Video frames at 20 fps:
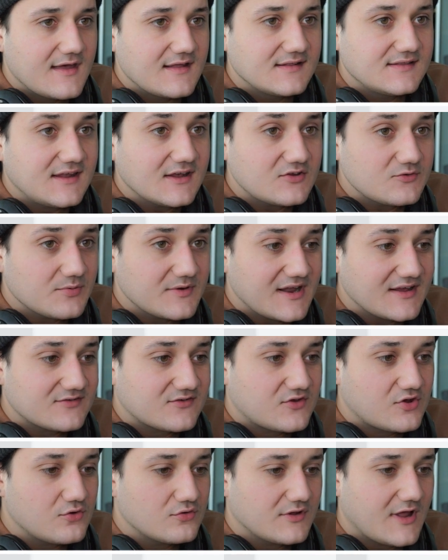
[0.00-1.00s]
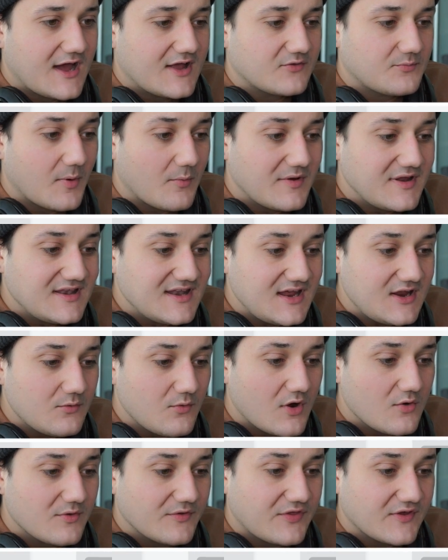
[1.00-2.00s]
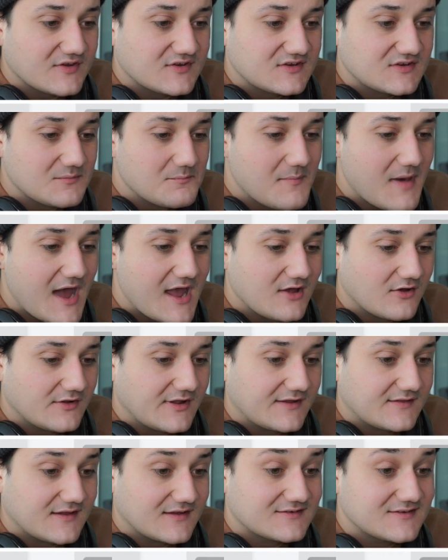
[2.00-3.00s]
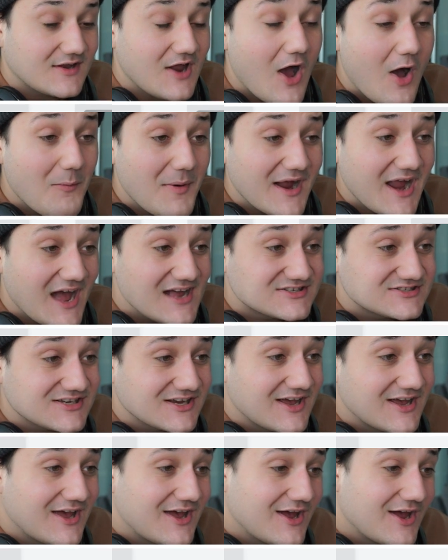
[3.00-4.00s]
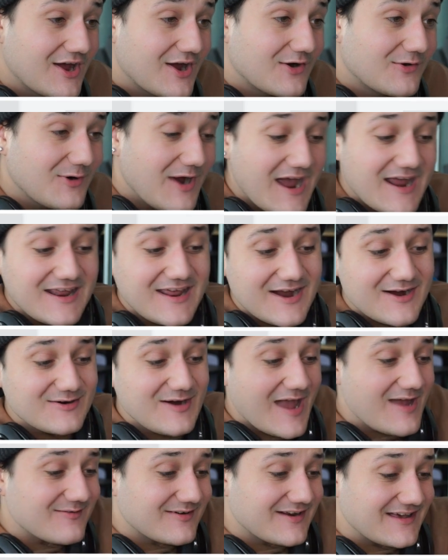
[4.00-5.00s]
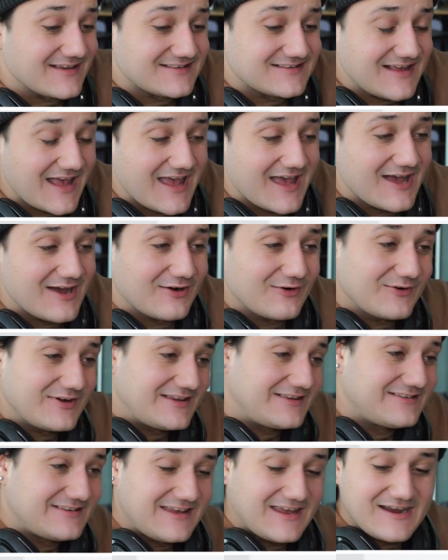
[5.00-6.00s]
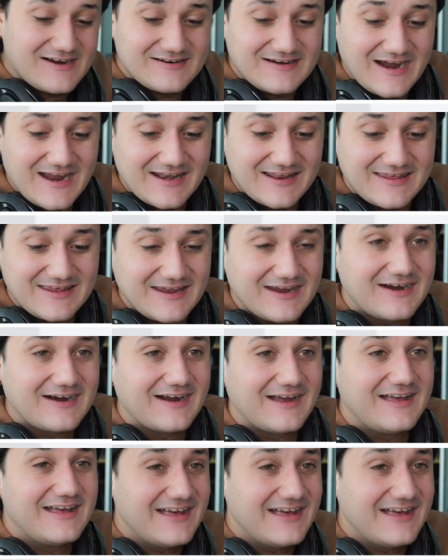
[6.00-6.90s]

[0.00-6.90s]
This one has two lines, but we need one with a smile like this. And oh my gosh, right here, right when I say it, we see it right here.